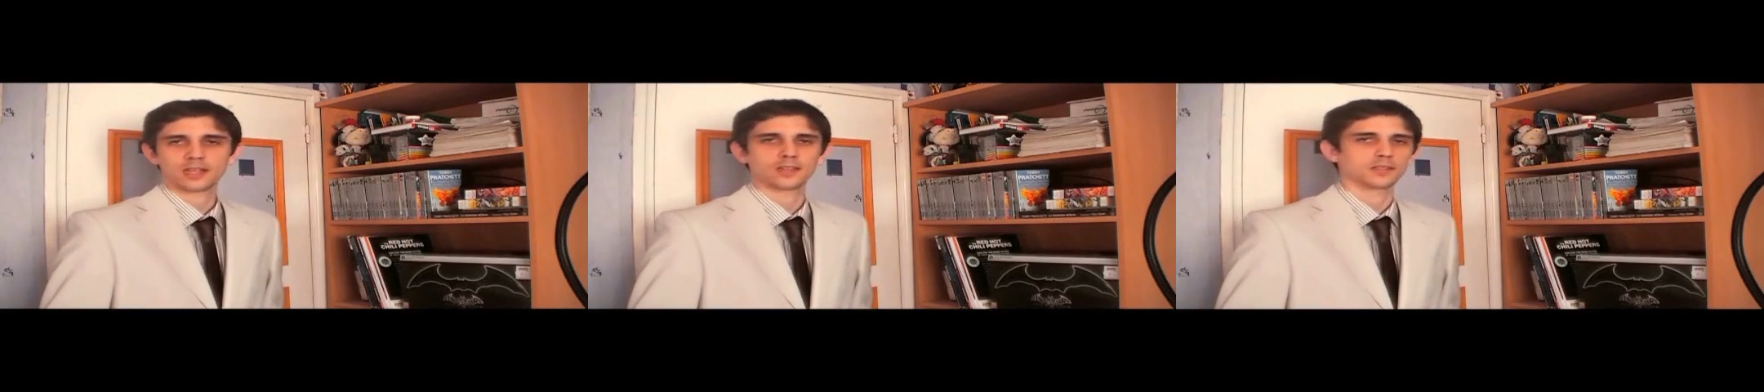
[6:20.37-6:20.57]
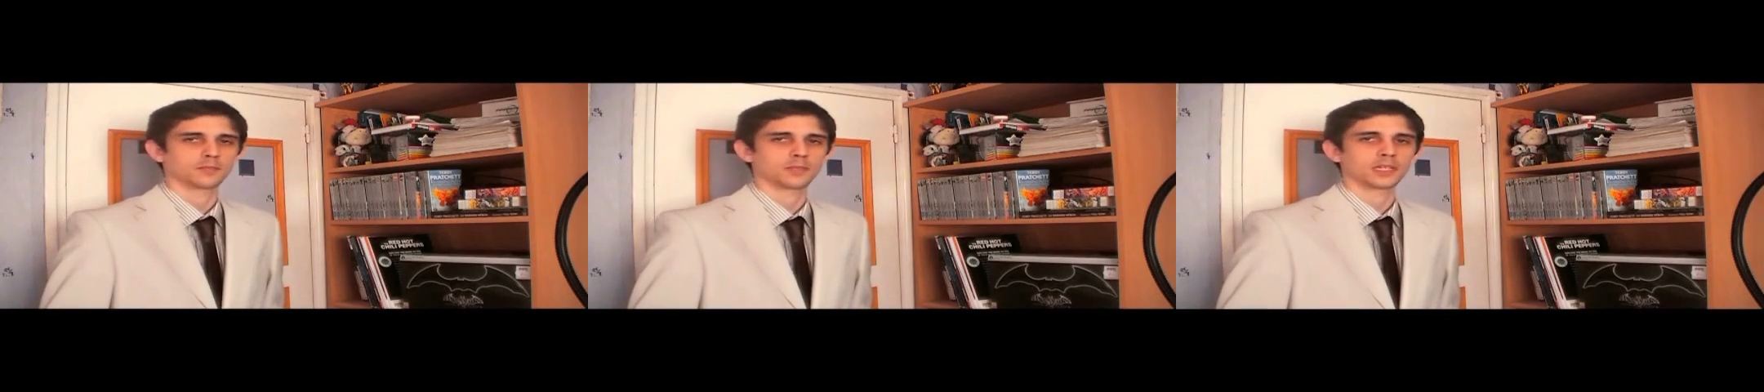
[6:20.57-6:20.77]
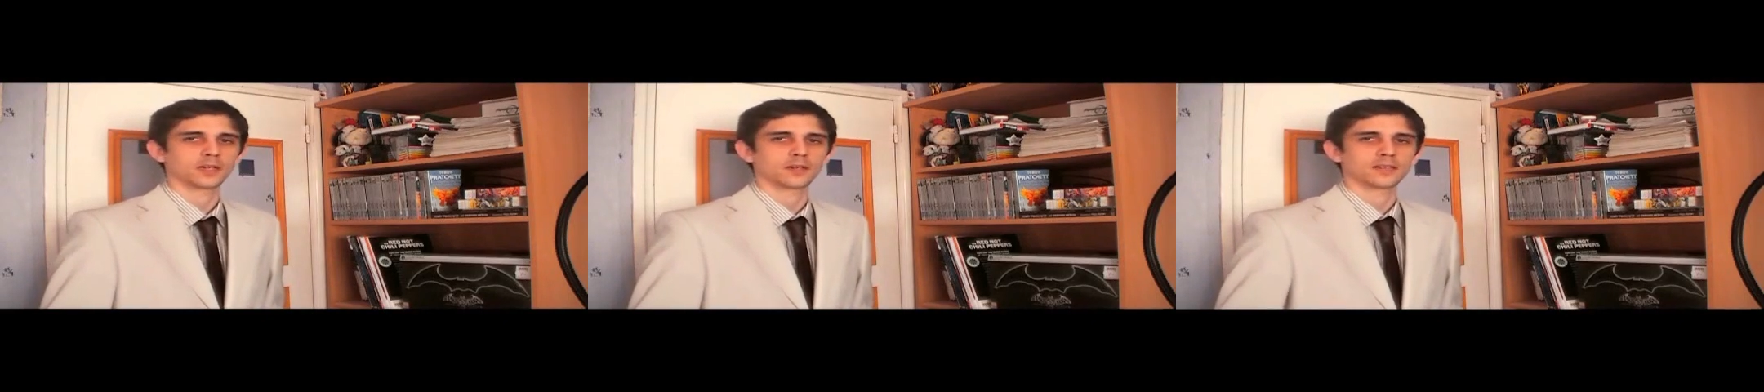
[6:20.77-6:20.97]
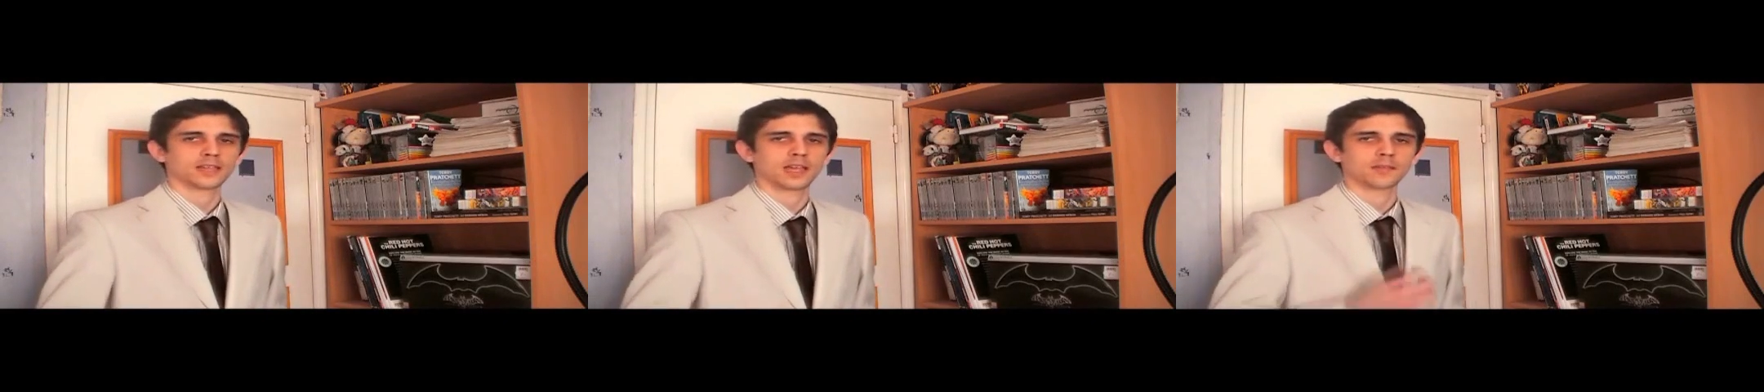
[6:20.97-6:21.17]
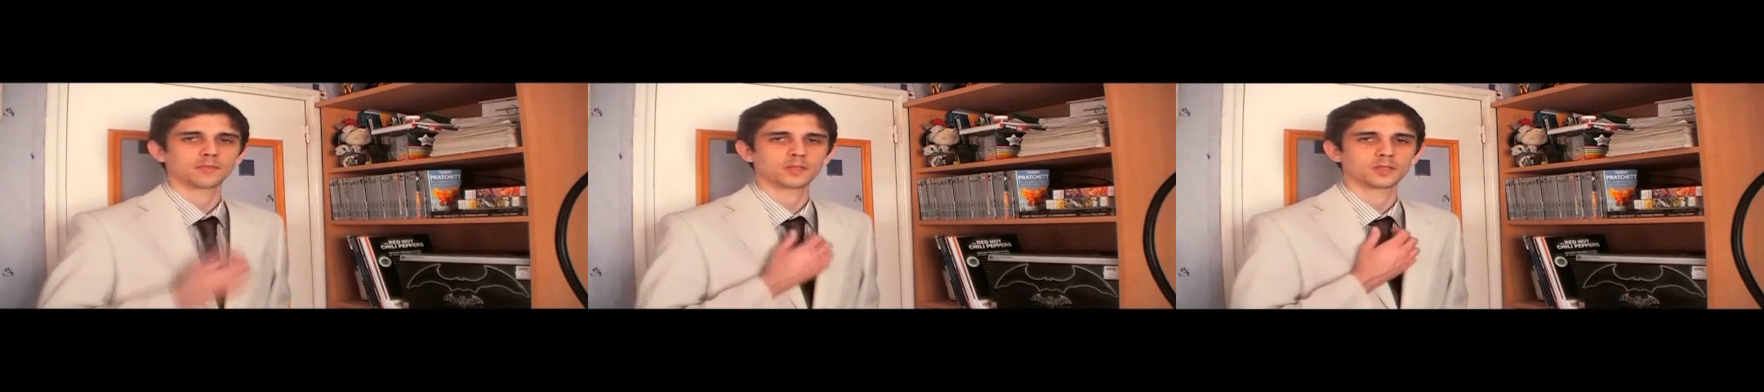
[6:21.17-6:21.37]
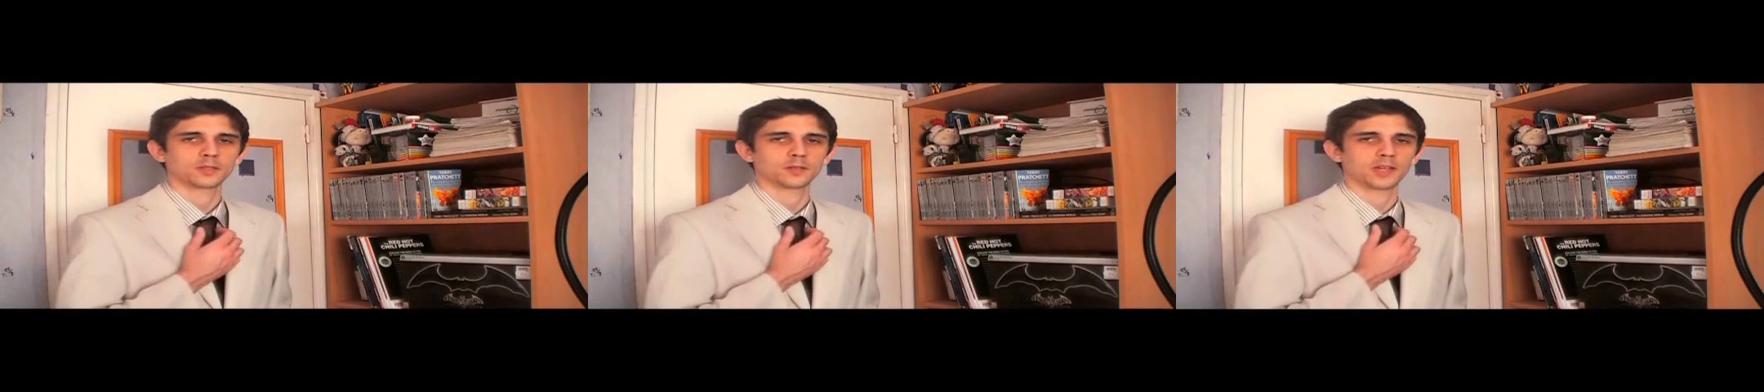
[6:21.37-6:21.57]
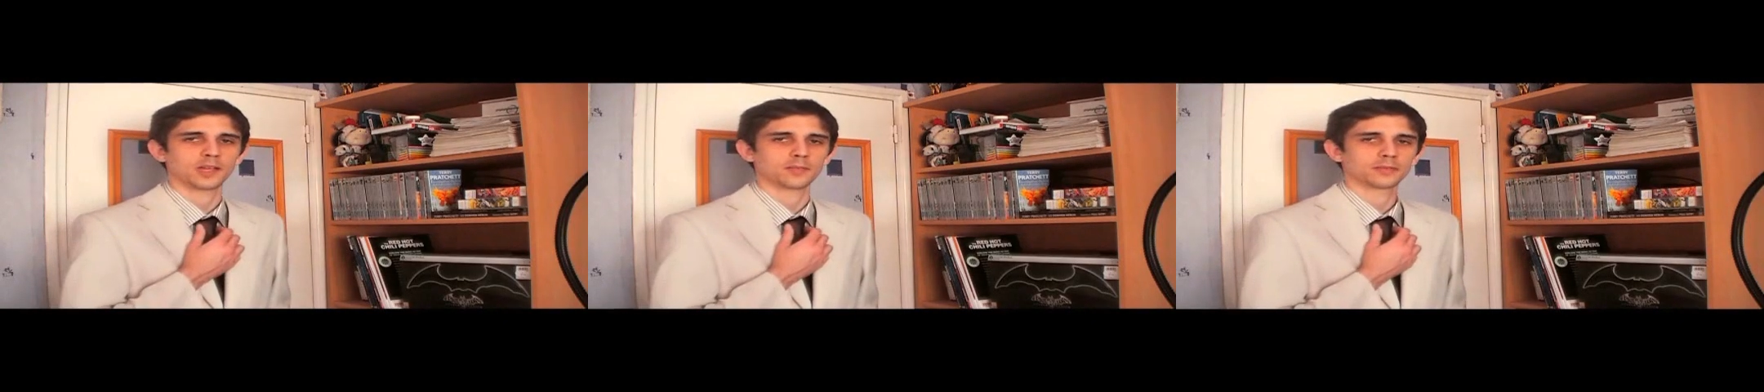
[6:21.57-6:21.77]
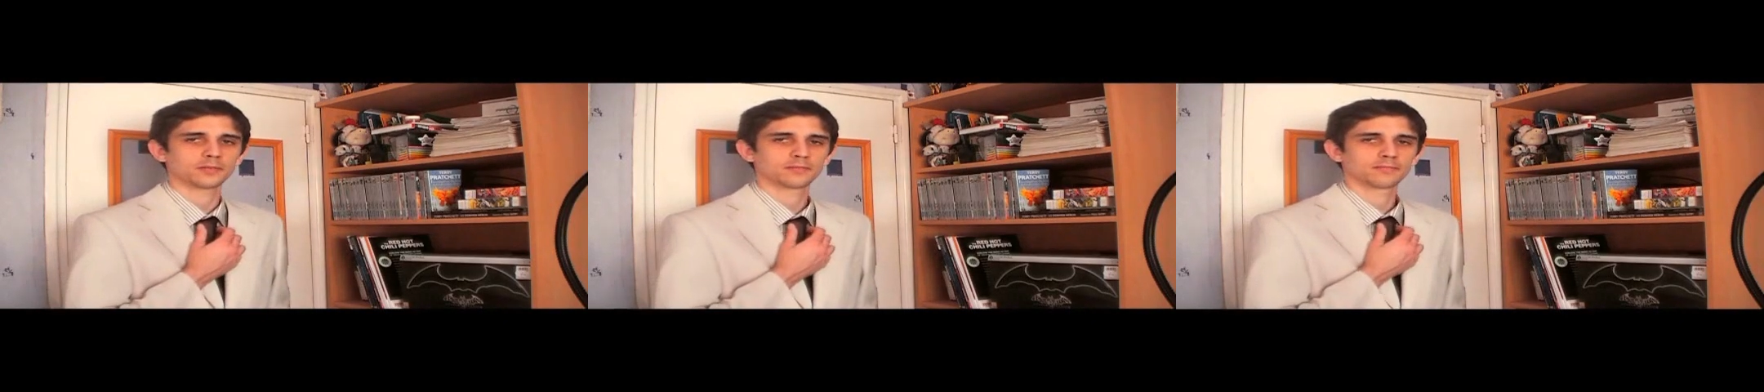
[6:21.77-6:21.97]
jealous because I'm
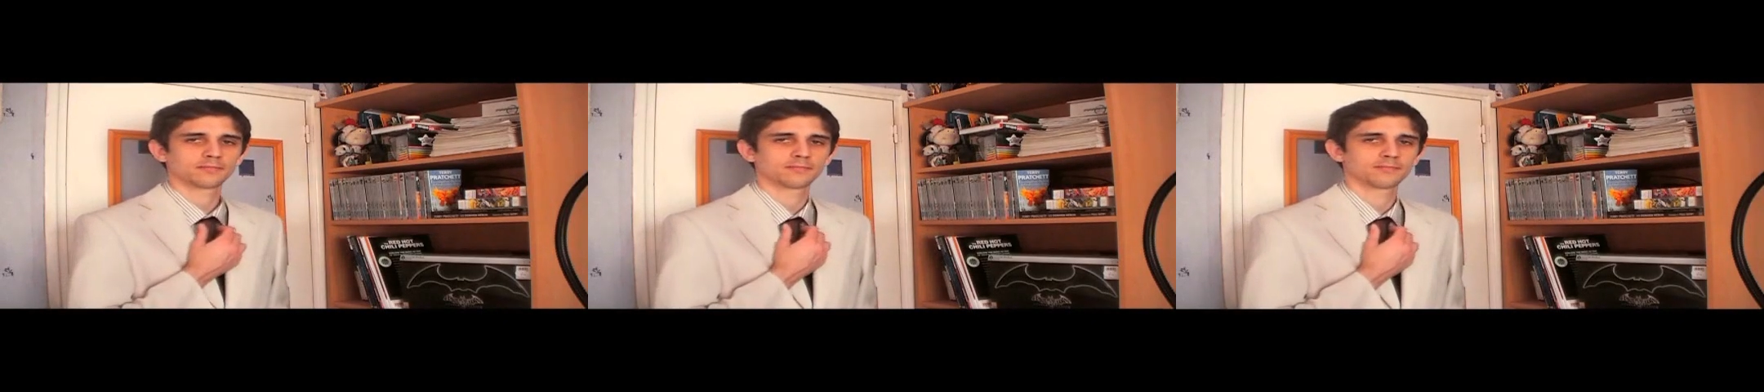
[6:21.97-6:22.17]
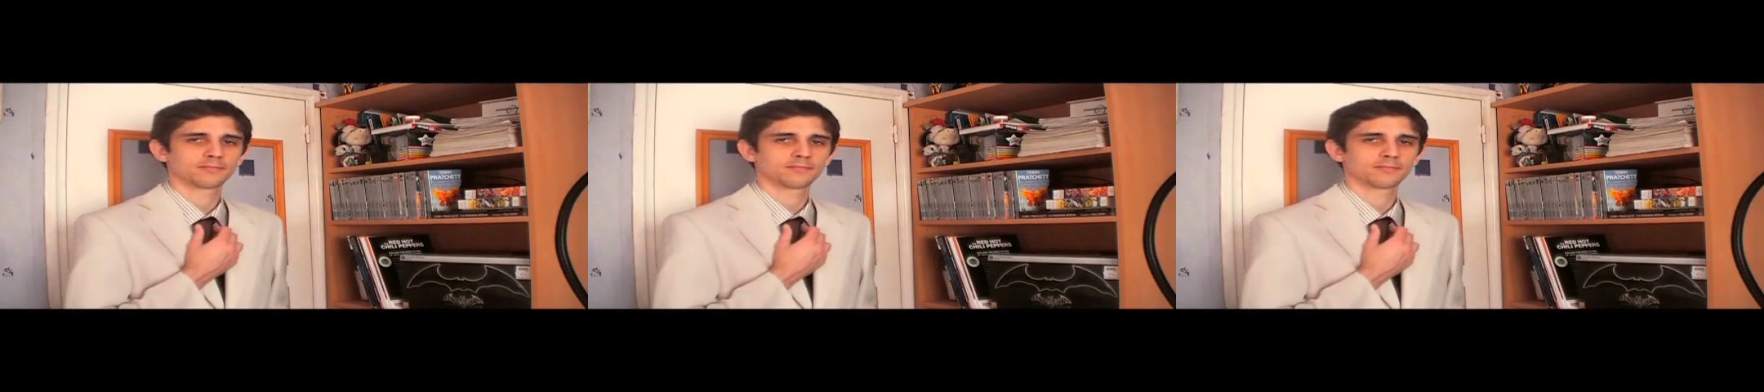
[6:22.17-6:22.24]
suit up.